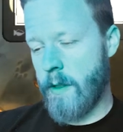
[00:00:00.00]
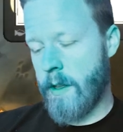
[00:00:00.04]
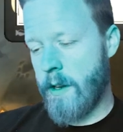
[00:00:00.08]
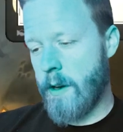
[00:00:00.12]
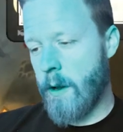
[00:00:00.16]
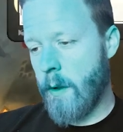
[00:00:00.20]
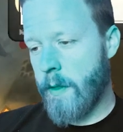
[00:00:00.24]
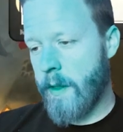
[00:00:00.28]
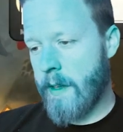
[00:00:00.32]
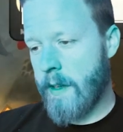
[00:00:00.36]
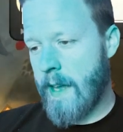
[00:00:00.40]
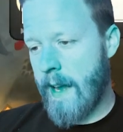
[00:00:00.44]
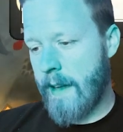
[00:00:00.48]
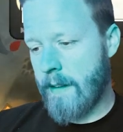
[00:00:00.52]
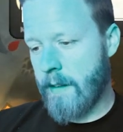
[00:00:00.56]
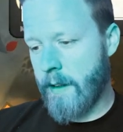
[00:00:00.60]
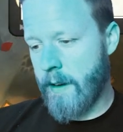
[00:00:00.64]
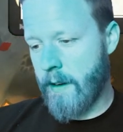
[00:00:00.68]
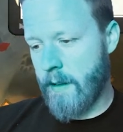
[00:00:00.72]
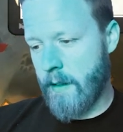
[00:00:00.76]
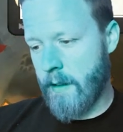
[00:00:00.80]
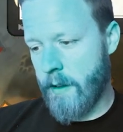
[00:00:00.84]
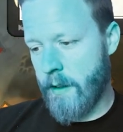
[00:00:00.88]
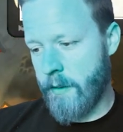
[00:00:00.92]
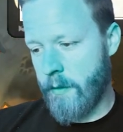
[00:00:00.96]
They know they can't let
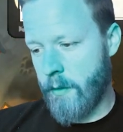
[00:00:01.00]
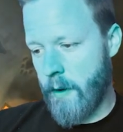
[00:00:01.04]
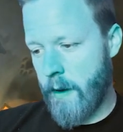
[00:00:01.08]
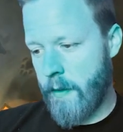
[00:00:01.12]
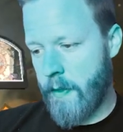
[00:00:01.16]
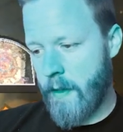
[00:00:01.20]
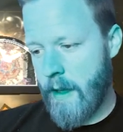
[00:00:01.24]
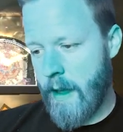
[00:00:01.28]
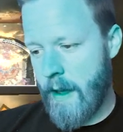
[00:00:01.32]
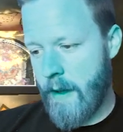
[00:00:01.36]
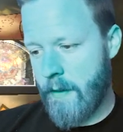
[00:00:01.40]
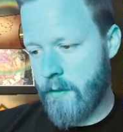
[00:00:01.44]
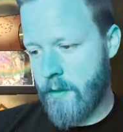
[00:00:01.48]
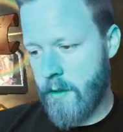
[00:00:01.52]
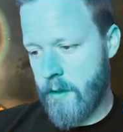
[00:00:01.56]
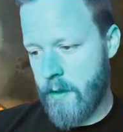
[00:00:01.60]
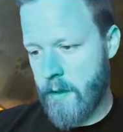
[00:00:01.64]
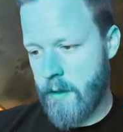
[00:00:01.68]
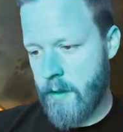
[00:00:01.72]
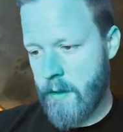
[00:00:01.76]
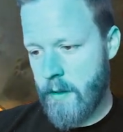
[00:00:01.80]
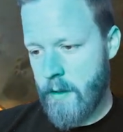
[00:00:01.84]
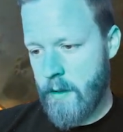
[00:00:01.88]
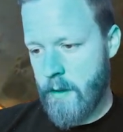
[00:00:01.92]
it live, right? They have to...